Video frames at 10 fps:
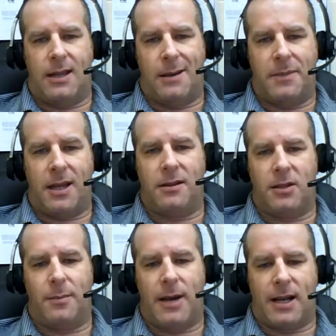depth into
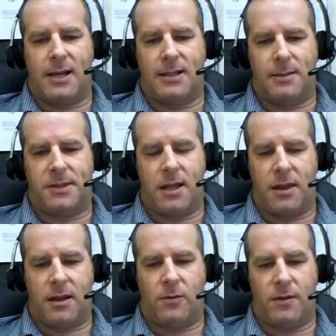the mechanisms. I
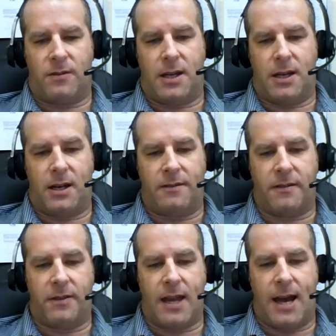think we've done enough
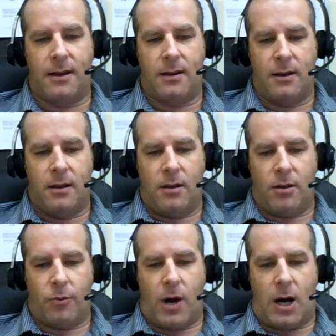of that
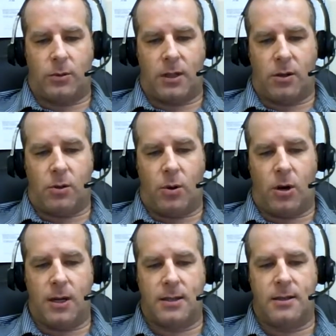throughout the
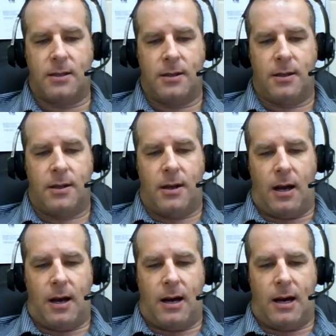course.
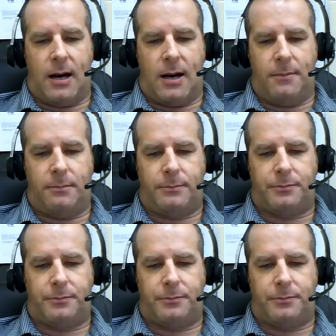The